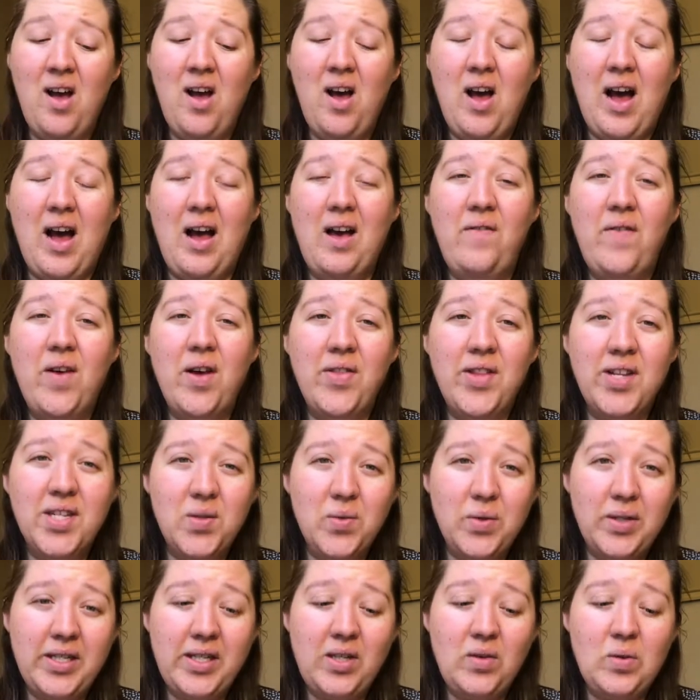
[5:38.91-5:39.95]
I found this
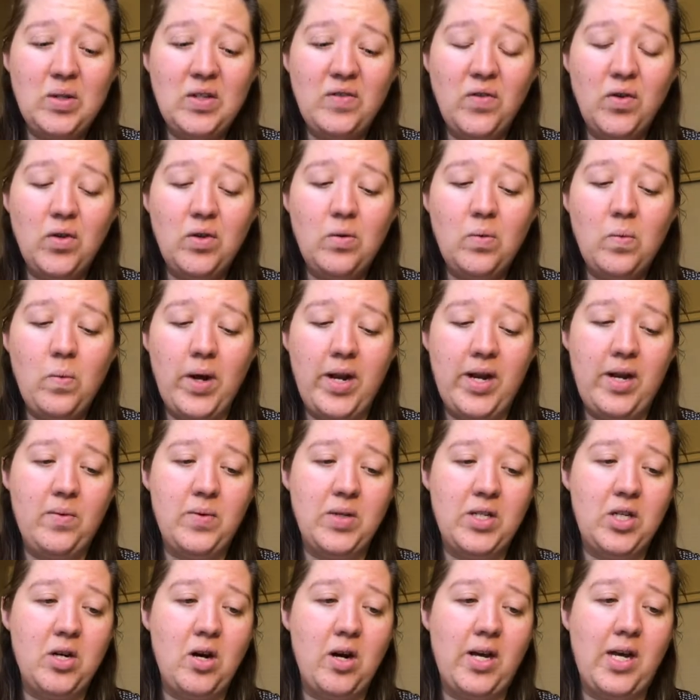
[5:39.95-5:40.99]
really useful when it
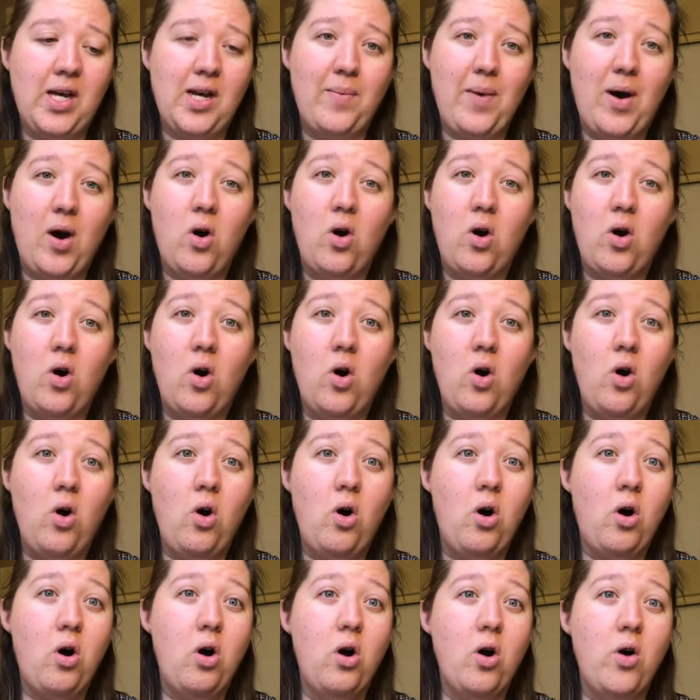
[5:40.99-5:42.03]
was talking about
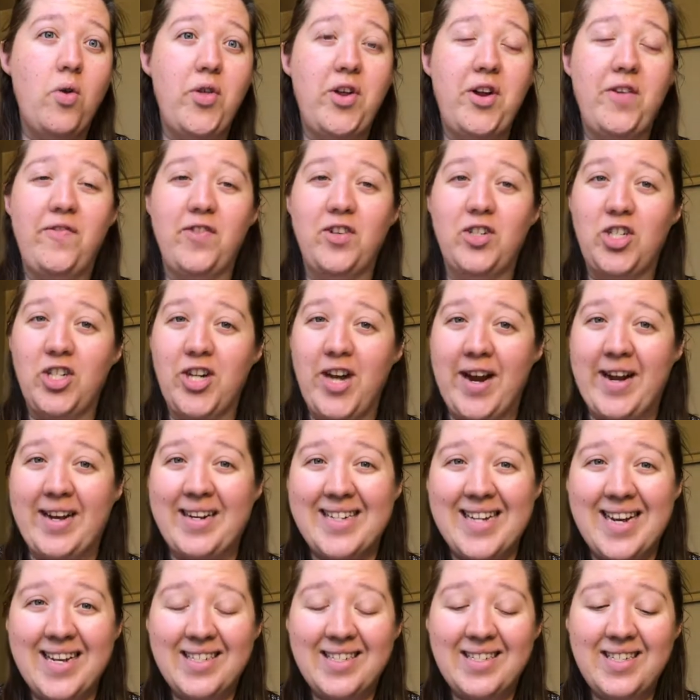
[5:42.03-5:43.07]
all the different genetic
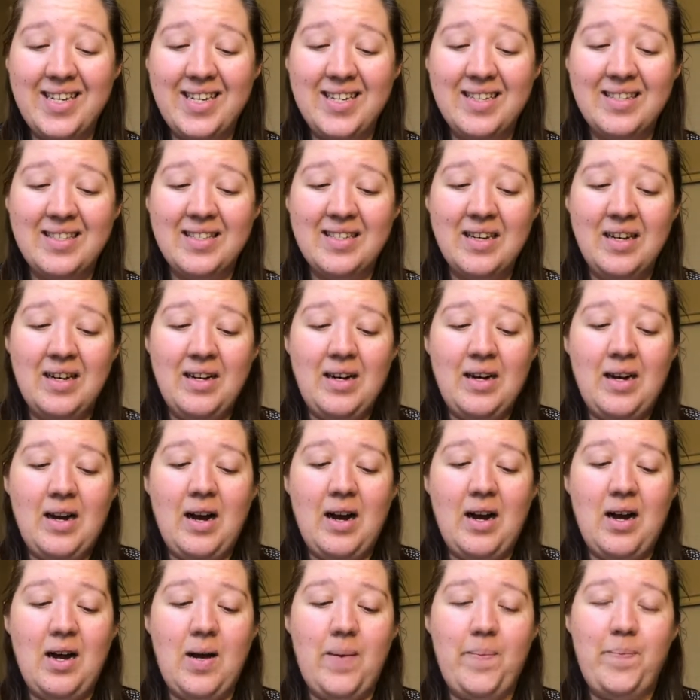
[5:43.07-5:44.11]
testings.
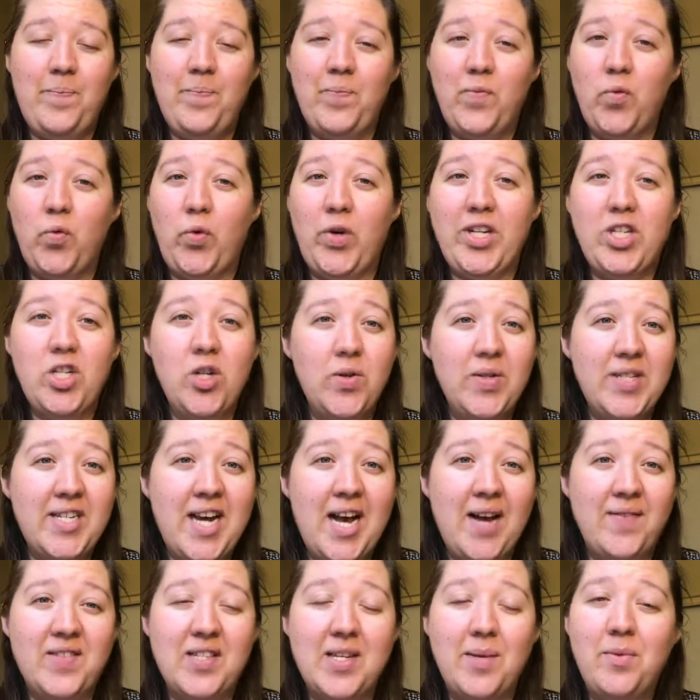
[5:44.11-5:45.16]
We chose to
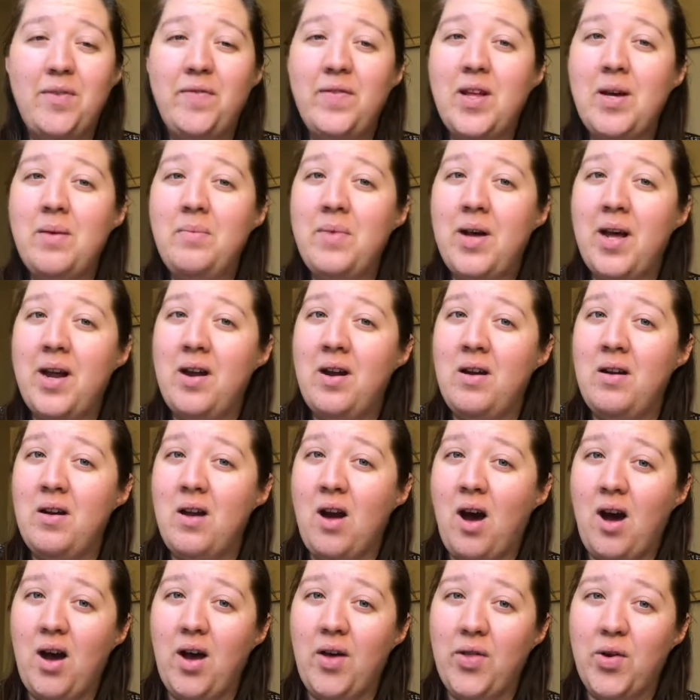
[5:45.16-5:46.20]
have some of them and
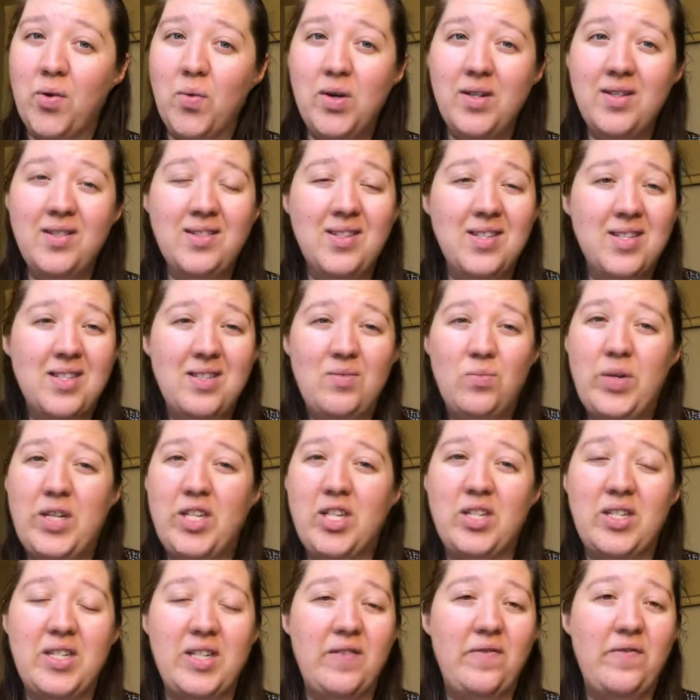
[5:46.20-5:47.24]
not other ones because we
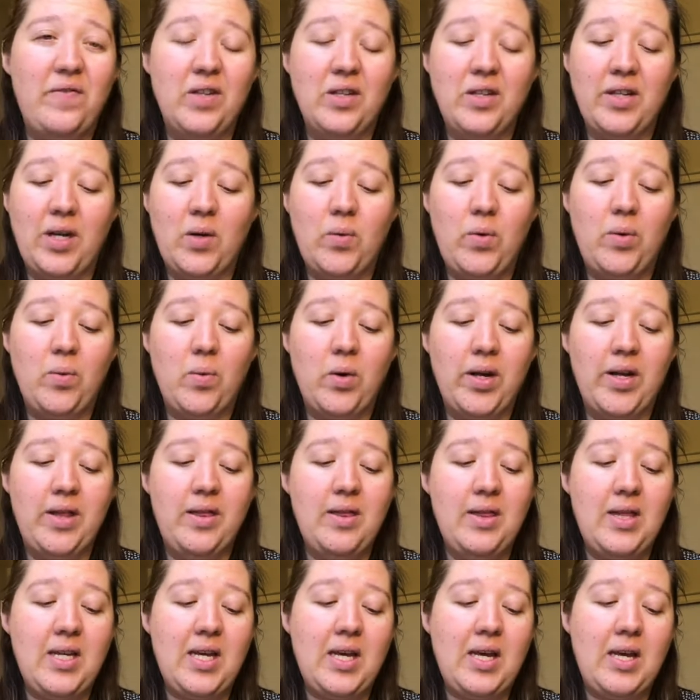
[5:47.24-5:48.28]
just didn't feel like we were
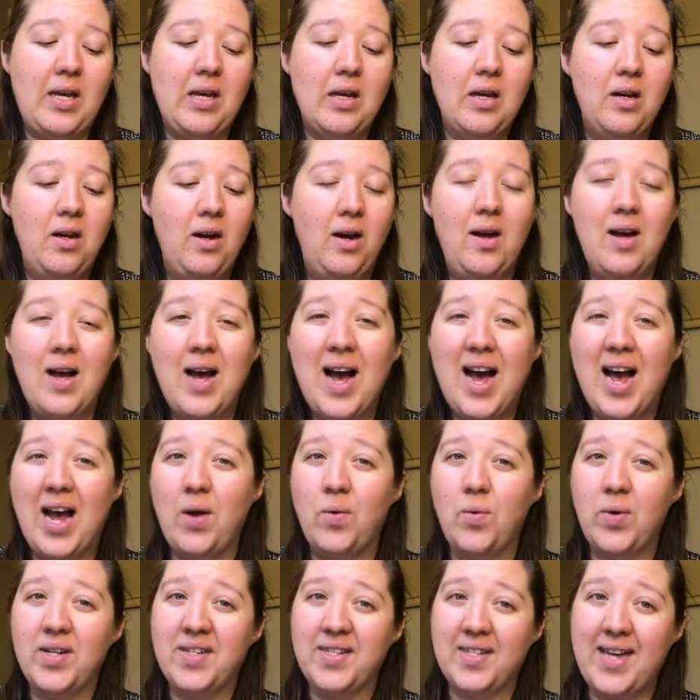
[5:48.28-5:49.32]
in the high
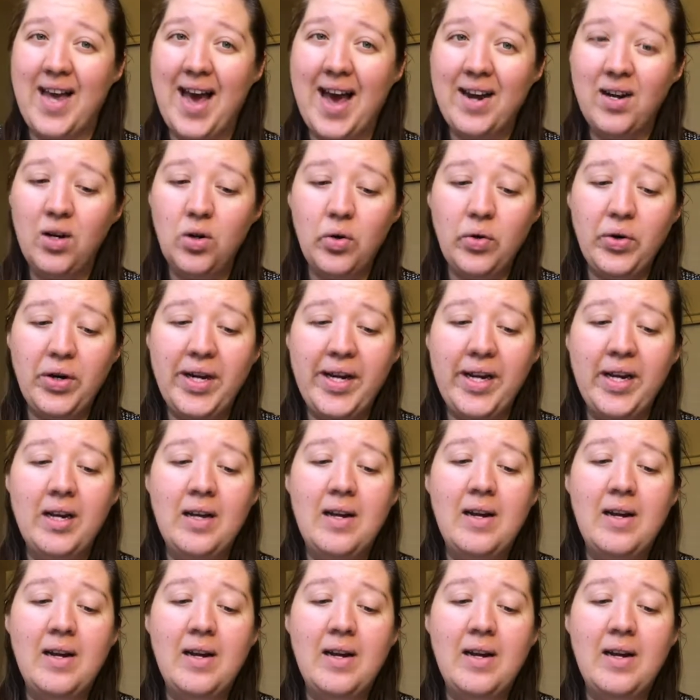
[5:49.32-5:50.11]
risk category.